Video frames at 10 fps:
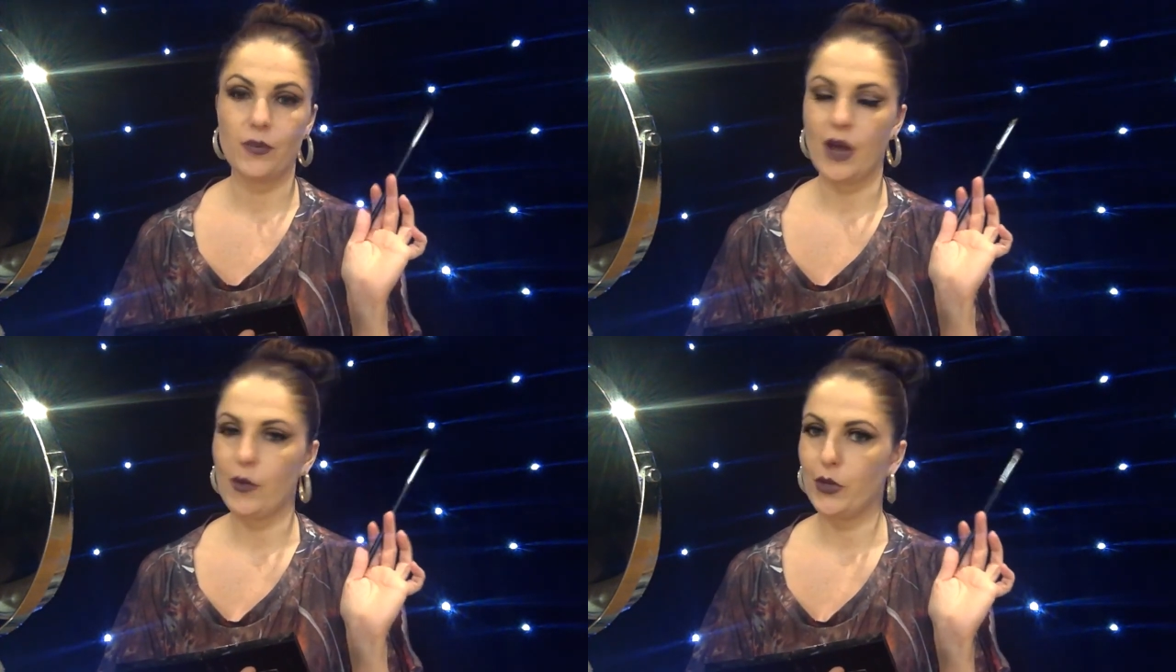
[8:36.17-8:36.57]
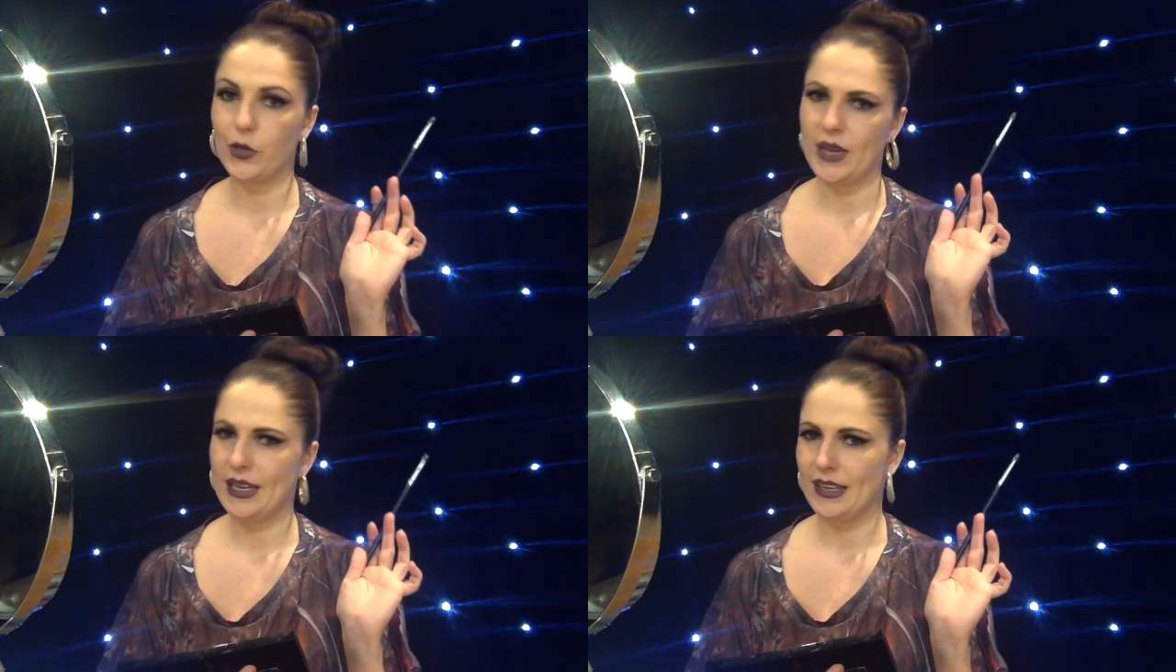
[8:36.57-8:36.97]
but I wouldn't
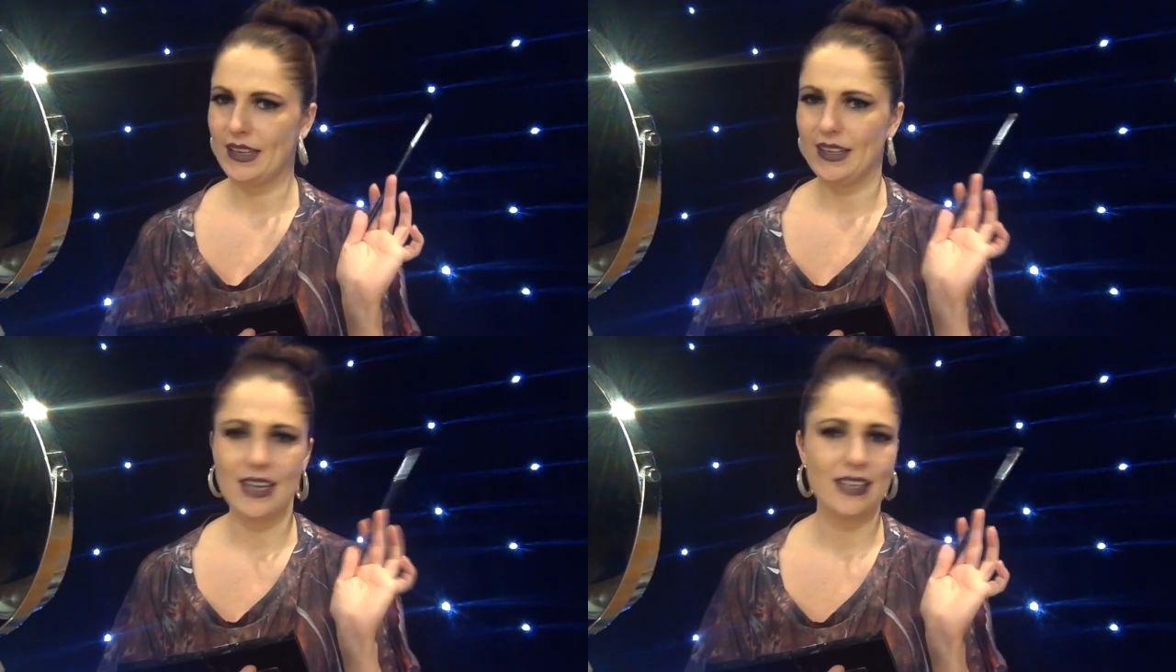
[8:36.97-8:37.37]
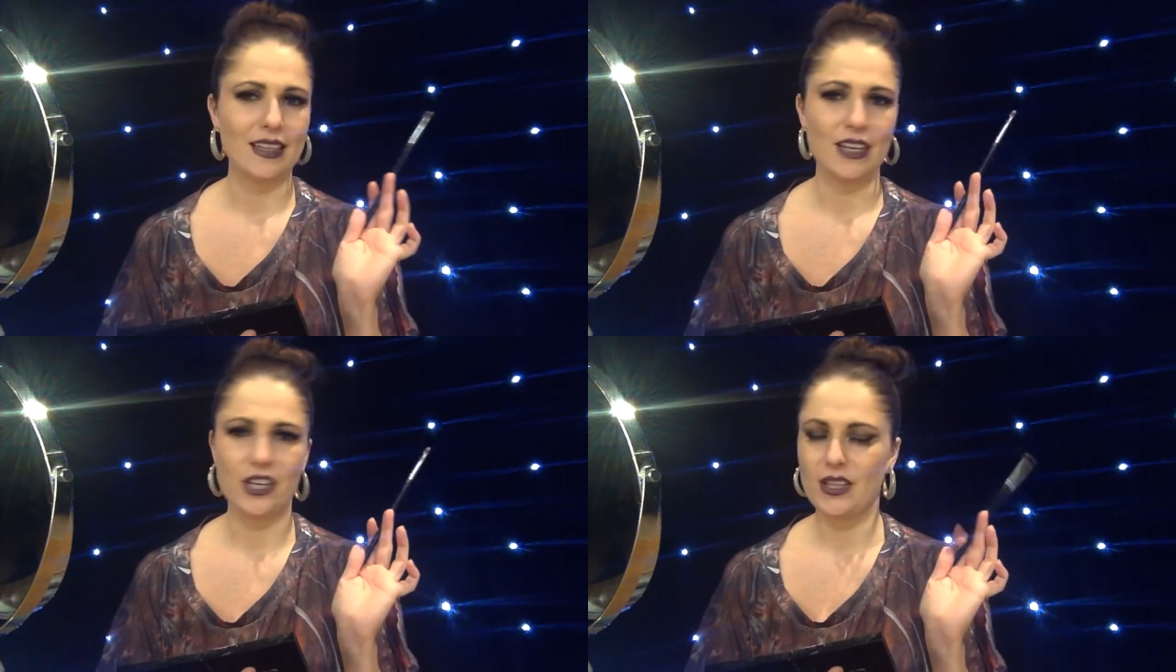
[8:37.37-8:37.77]
go any
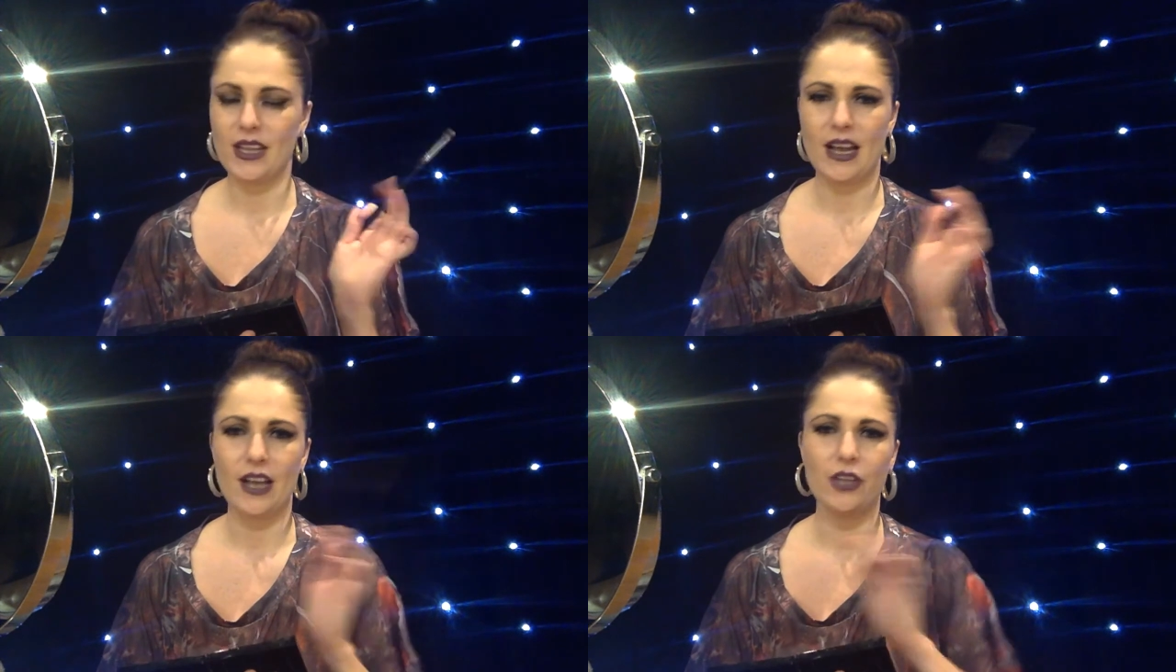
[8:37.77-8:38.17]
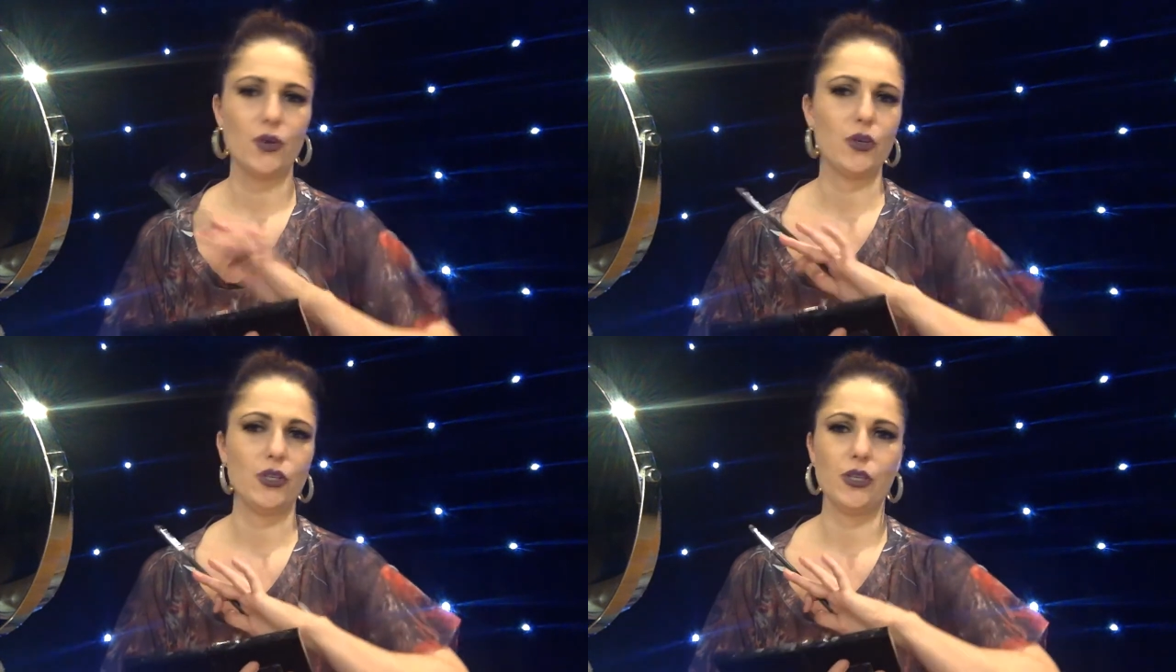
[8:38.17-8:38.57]
lighter than that and
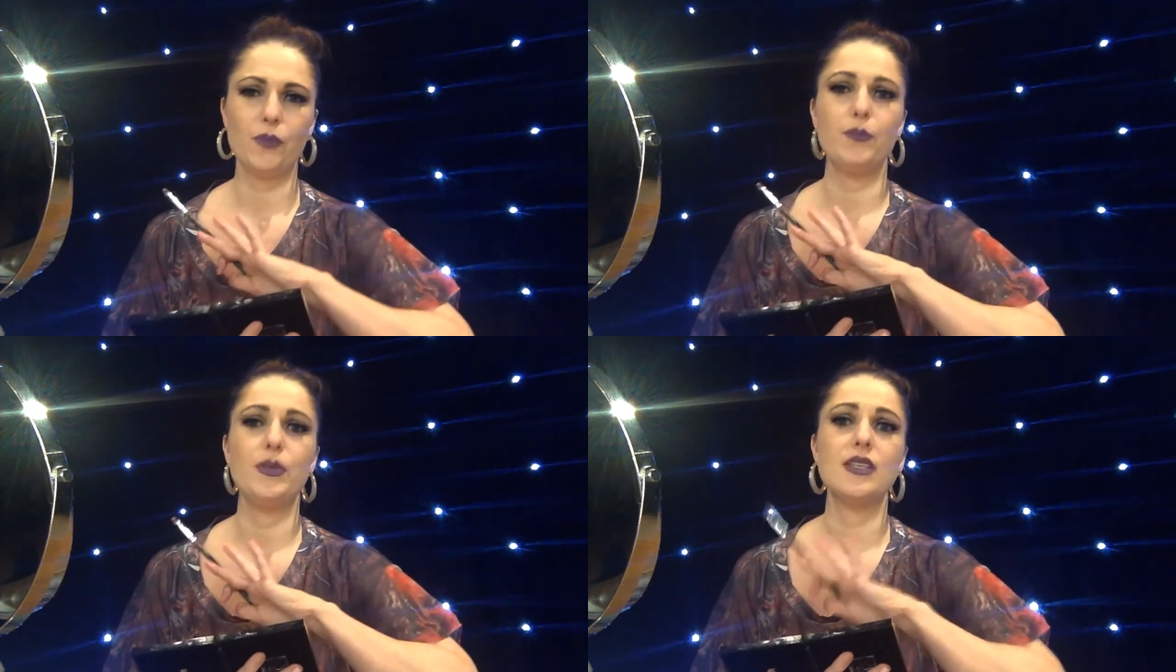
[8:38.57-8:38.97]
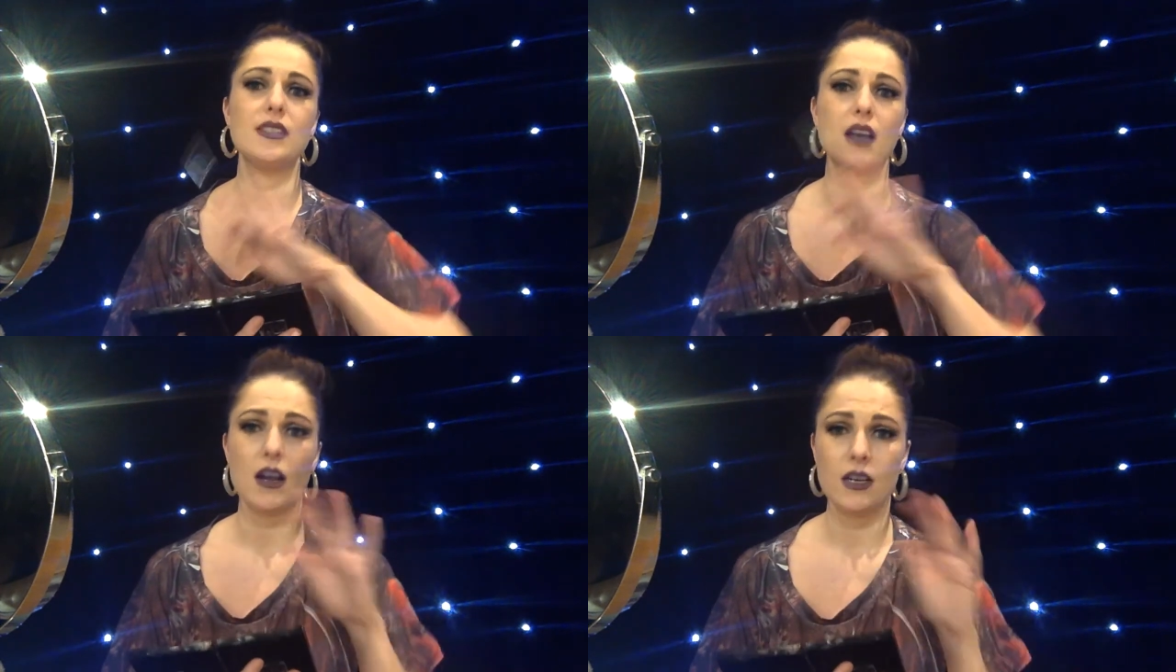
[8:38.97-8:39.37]
you're going to look
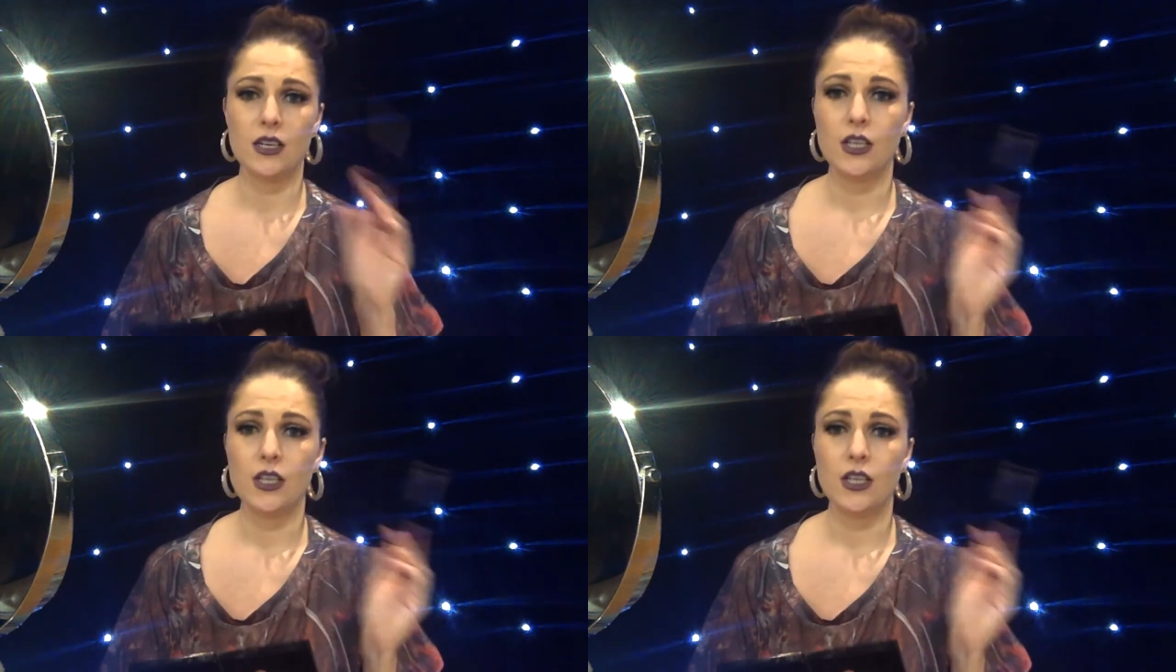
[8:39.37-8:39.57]
bizarre.